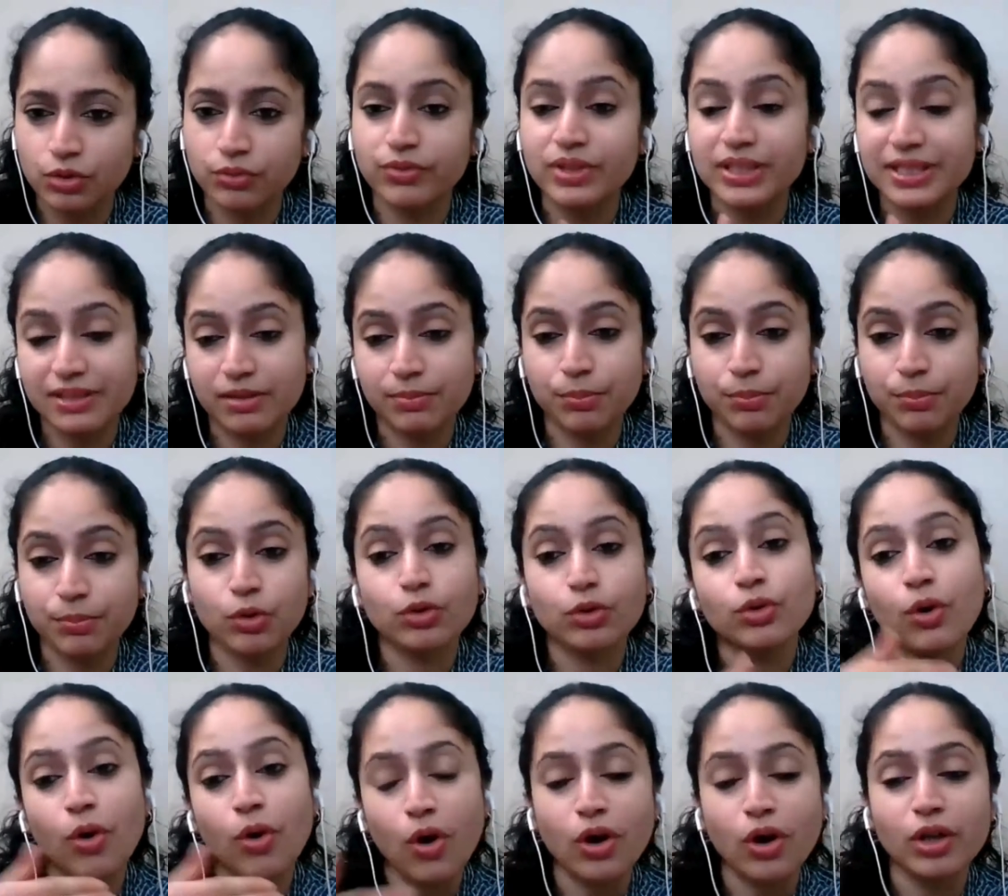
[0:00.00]
So we
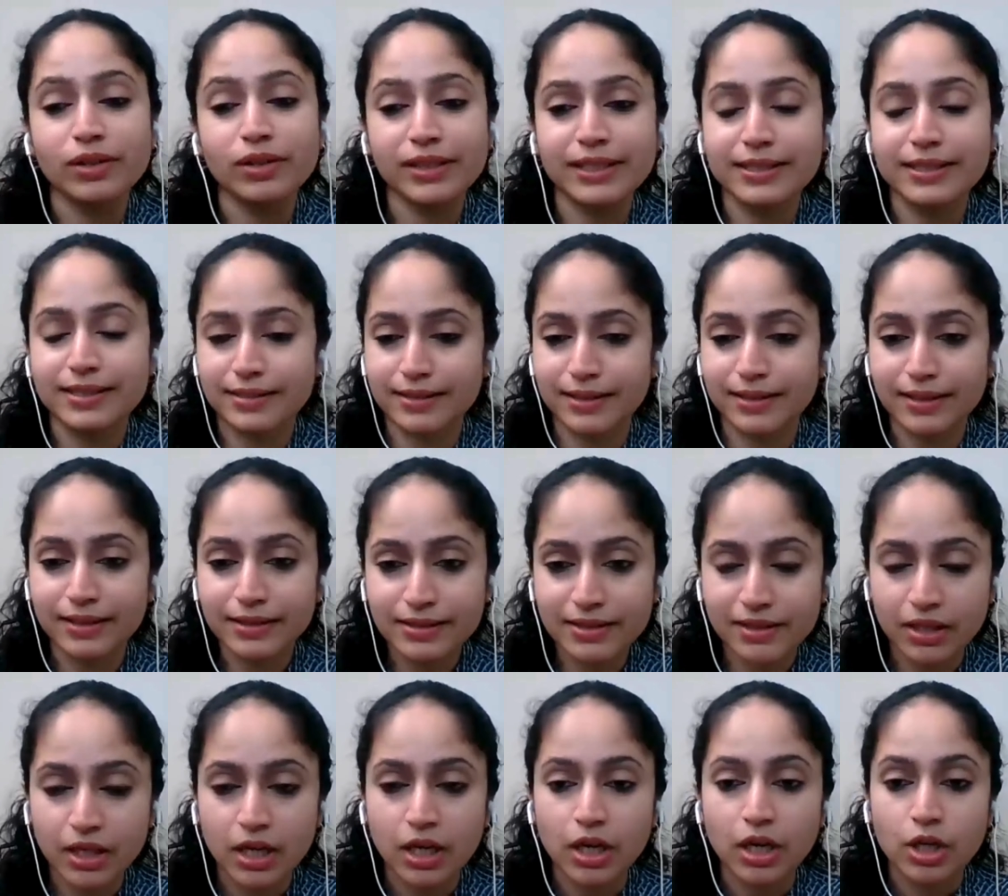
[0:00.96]
support all these
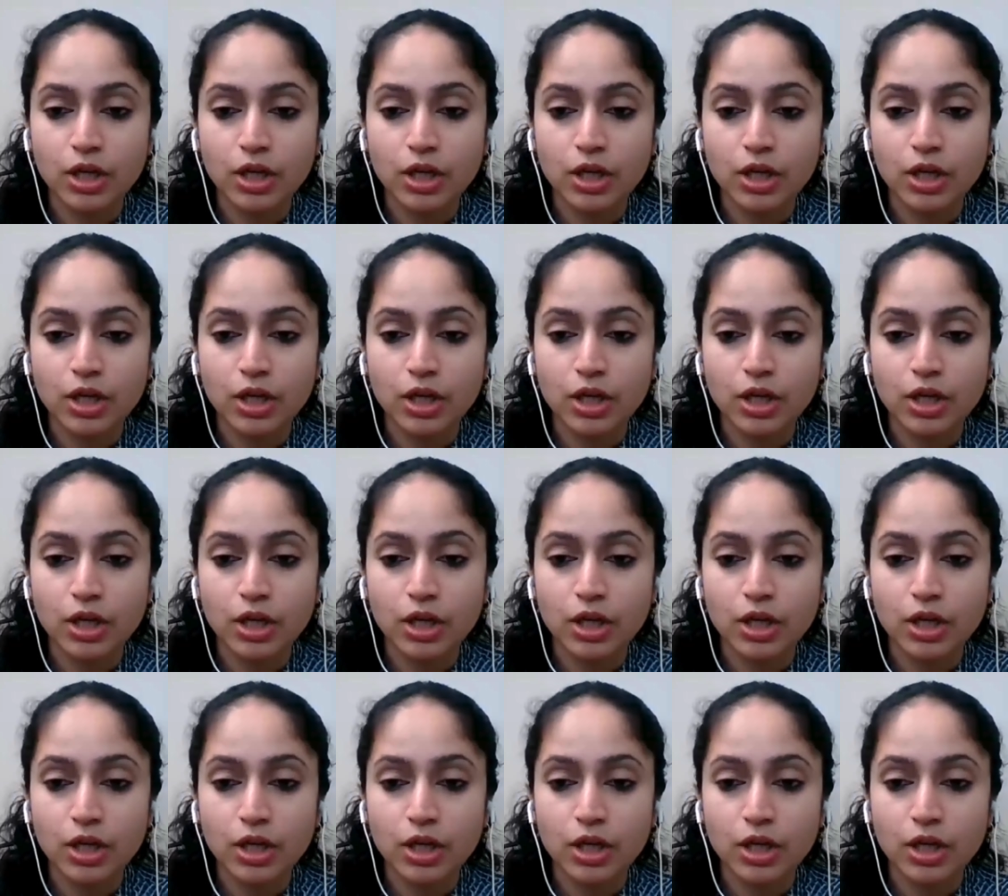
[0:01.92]
things